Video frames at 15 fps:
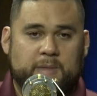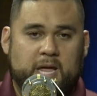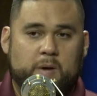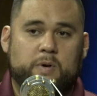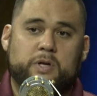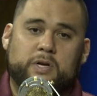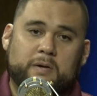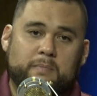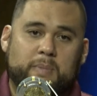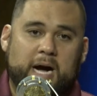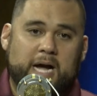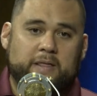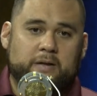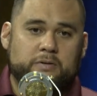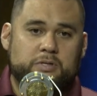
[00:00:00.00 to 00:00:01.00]
And when you
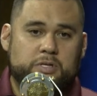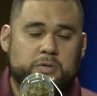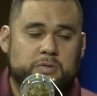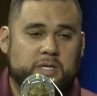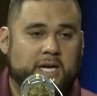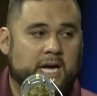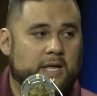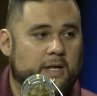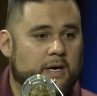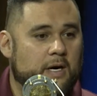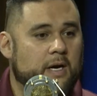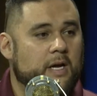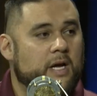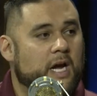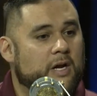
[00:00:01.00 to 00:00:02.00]
combine those two
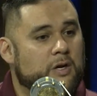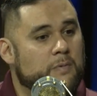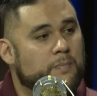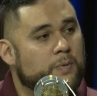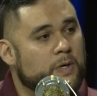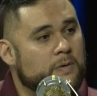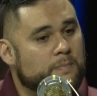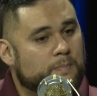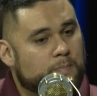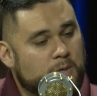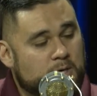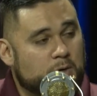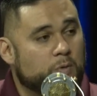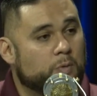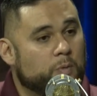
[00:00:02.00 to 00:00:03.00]
together and
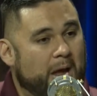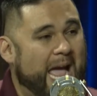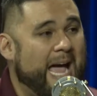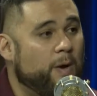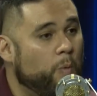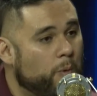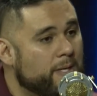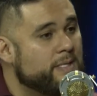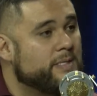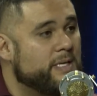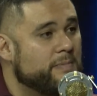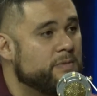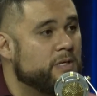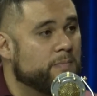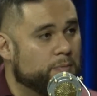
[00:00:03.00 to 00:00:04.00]
you add
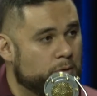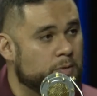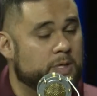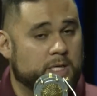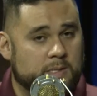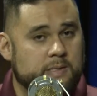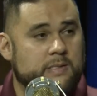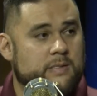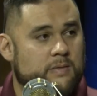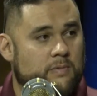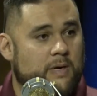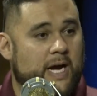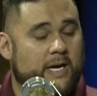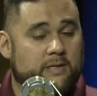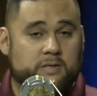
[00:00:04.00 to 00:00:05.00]
wisdom to prudence,
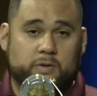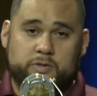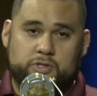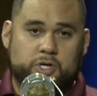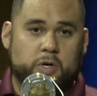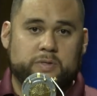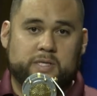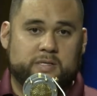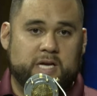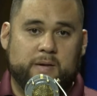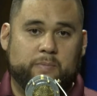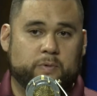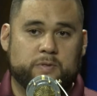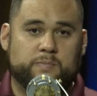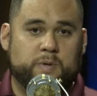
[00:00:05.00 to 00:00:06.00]
right? So Joe's
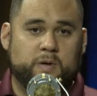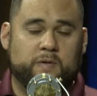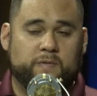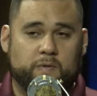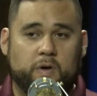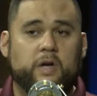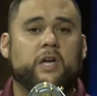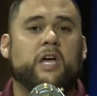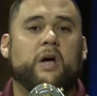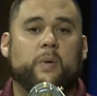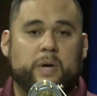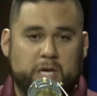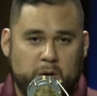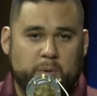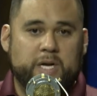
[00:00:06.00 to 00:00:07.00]
example is beautiful.
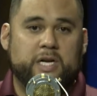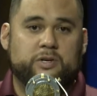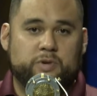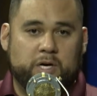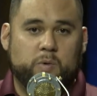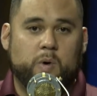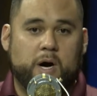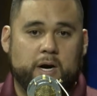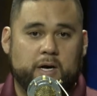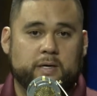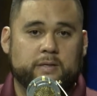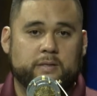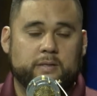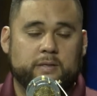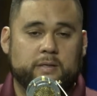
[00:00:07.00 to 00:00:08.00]
We know we need to drink water.
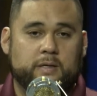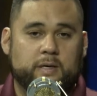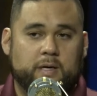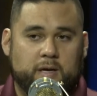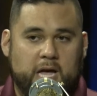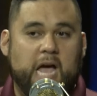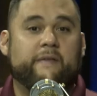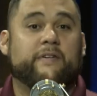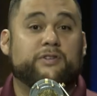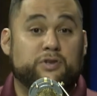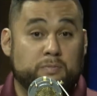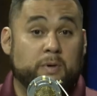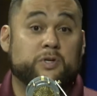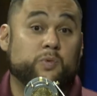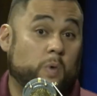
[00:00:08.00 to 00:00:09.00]
Having
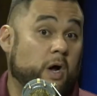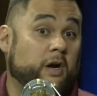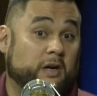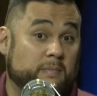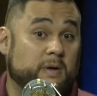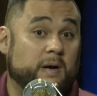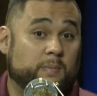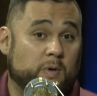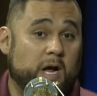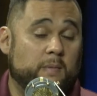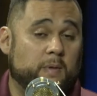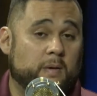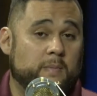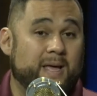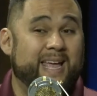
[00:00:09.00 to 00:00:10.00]
too much water can be a
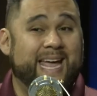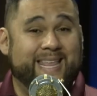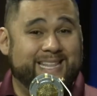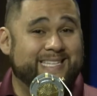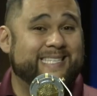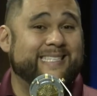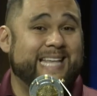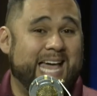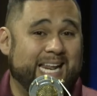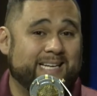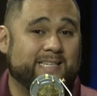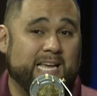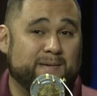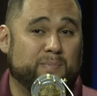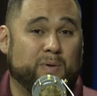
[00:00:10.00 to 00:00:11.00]
problem. And this is that
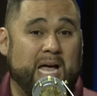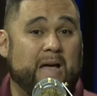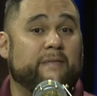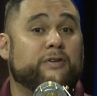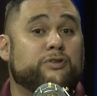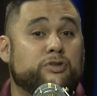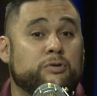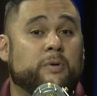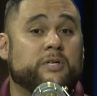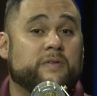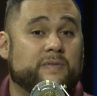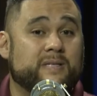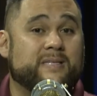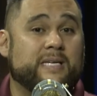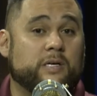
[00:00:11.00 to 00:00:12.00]
example. Having too much
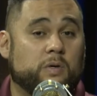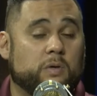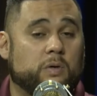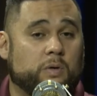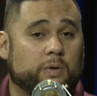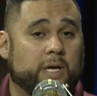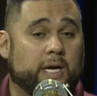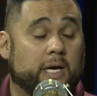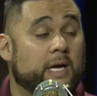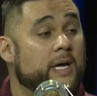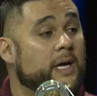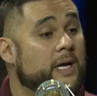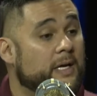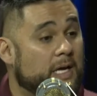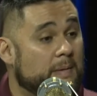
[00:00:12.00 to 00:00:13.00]
of a single holding
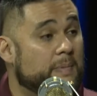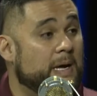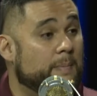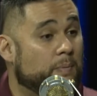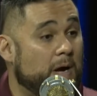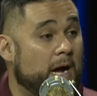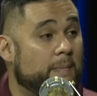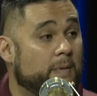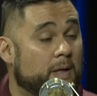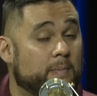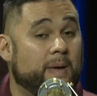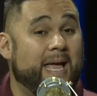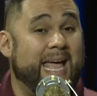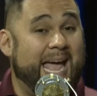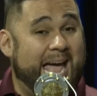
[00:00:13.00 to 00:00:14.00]
can be a
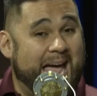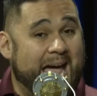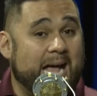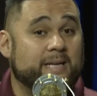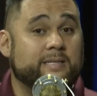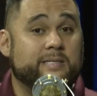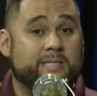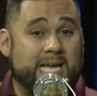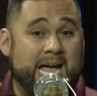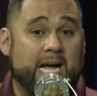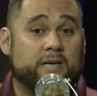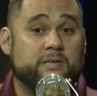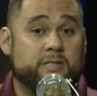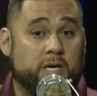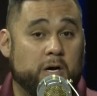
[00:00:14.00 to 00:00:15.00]
problem as
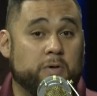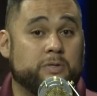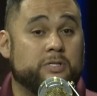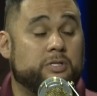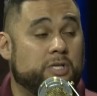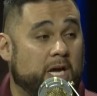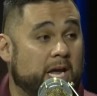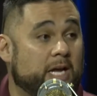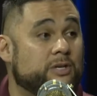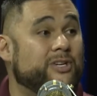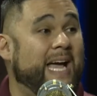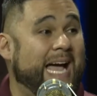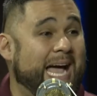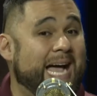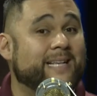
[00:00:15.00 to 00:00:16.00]
tax codes
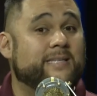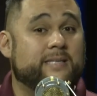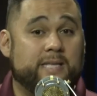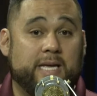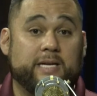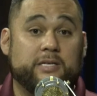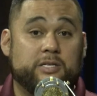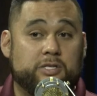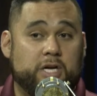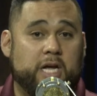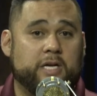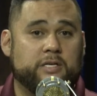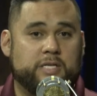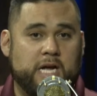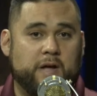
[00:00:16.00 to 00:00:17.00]
change, as things
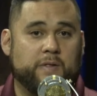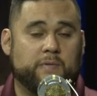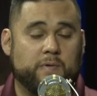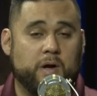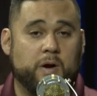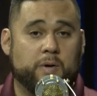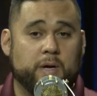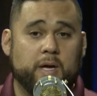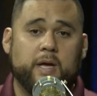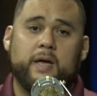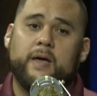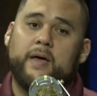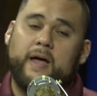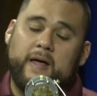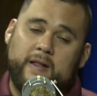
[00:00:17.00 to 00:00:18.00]
change down the road.
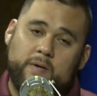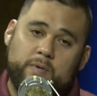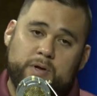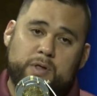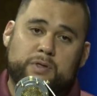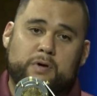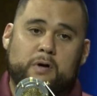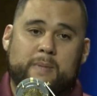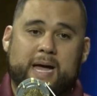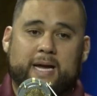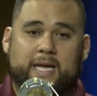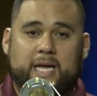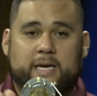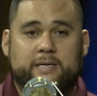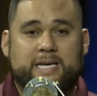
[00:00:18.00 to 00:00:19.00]
And then when you throw
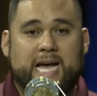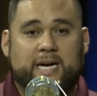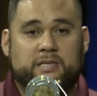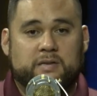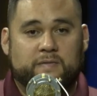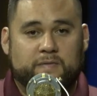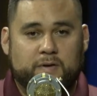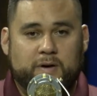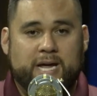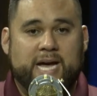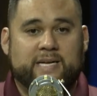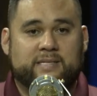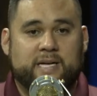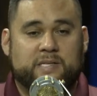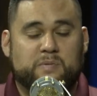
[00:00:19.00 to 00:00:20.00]
back in tax-deferred
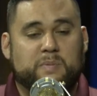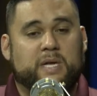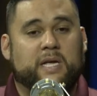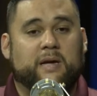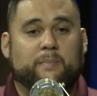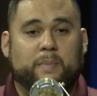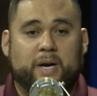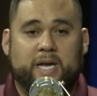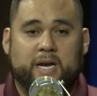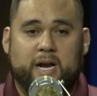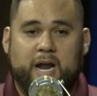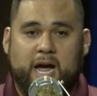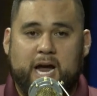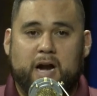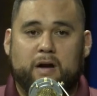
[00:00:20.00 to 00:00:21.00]
assets, meaning money in
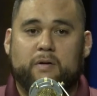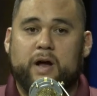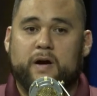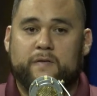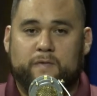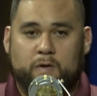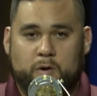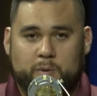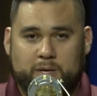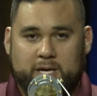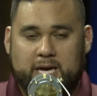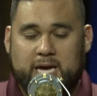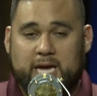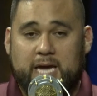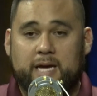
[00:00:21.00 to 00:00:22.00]
an IRA or
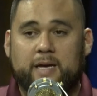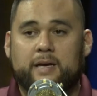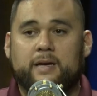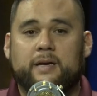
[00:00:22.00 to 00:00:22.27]
401k,